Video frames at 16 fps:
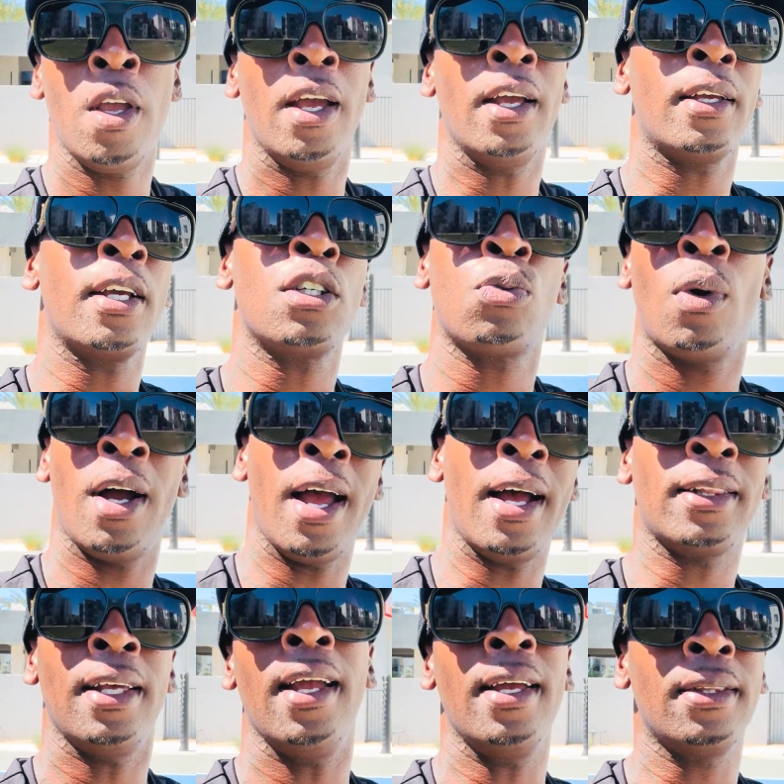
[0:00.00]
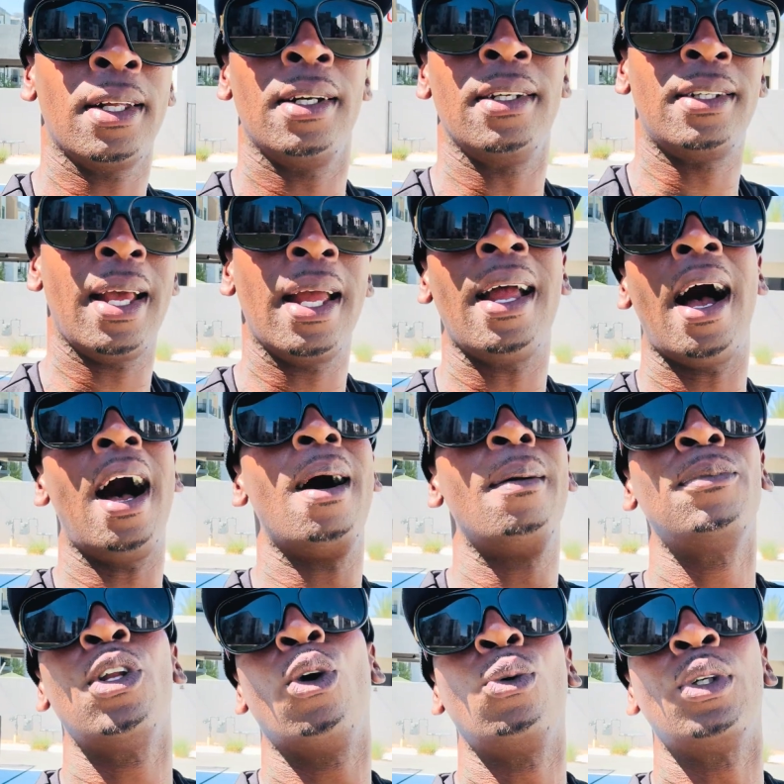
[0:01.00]
And guess what? At the end of the day,
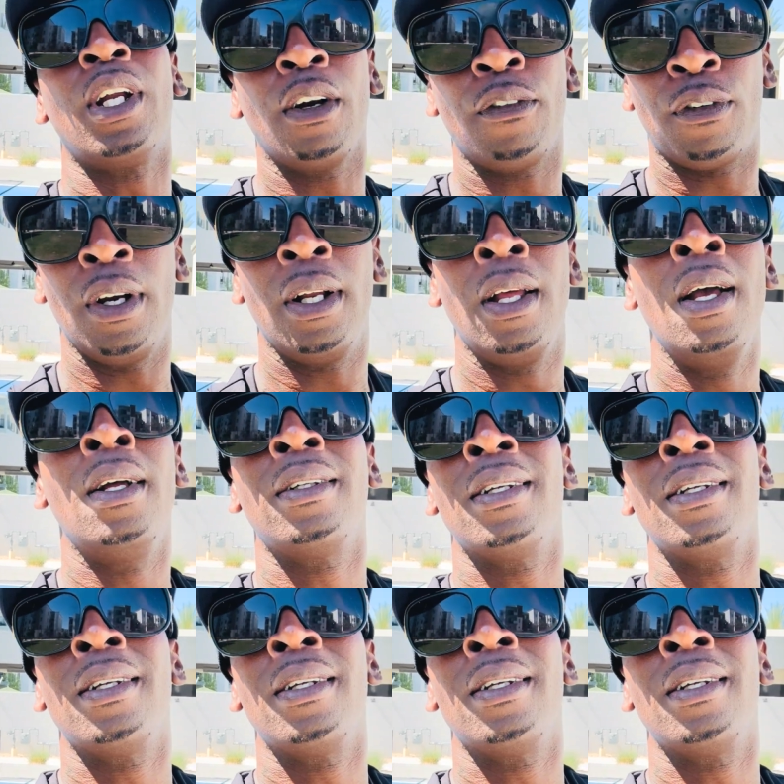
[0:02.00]
I'm no different